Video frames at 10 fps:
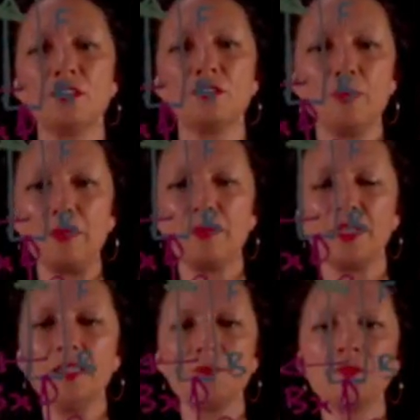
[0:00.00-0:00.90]
the member,
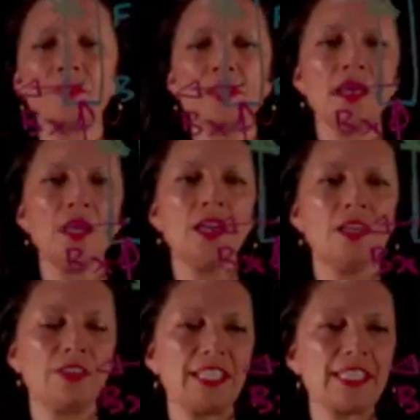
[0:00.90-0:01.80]
if I
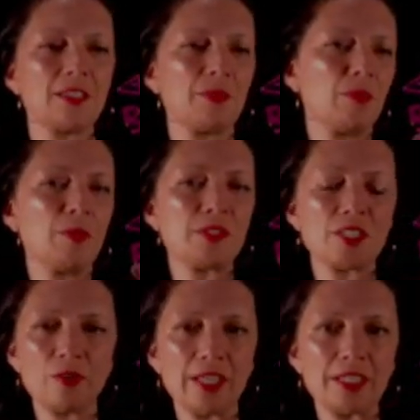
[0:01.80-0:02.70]
take some of the moments
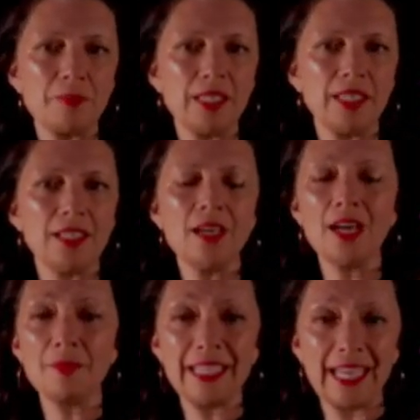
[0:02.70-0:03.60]
around B, I'm
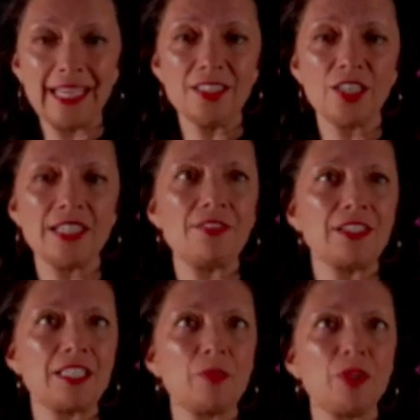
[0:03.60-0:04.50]
again going to have an
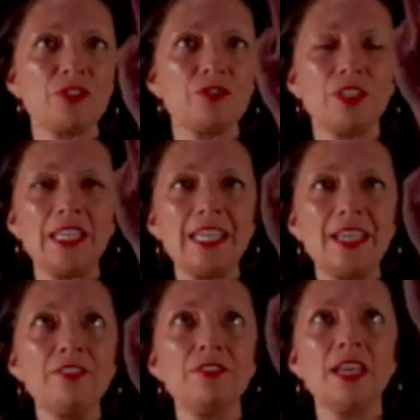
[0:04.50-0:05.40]
expression for EF
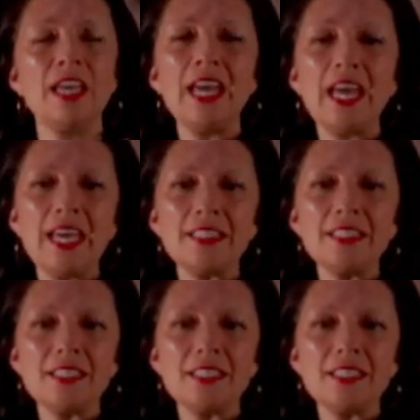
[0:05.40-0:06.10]
and